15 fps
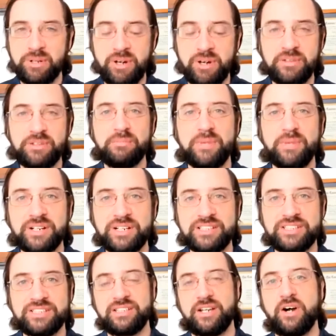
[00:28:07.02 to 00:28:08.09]
but all the
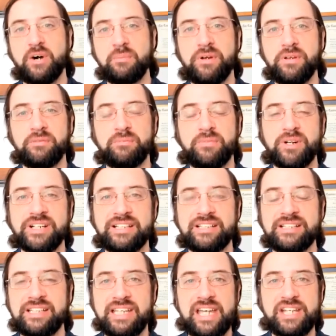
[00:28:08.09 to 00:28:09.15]
market
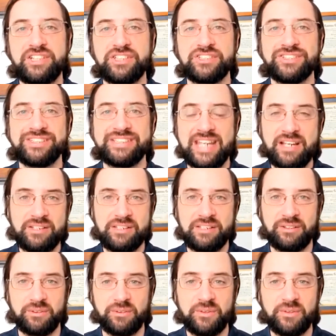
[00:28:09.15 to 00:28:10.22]
indications are telling
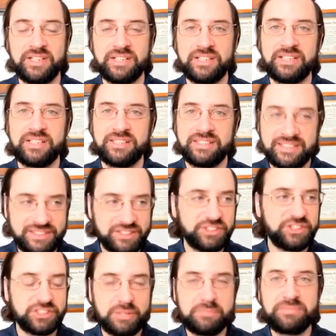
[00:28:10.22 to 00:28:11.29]
you that
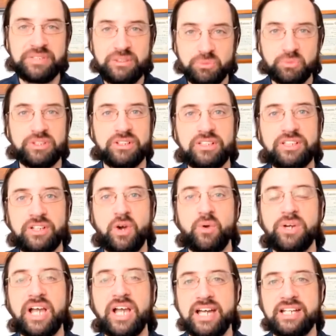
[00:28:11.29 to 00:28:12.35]
there's something really
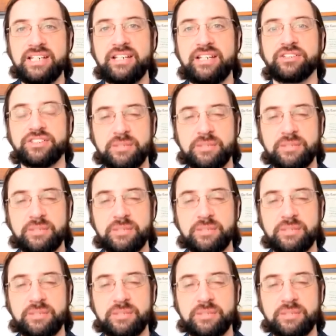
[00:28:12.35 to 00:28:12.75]
going on here.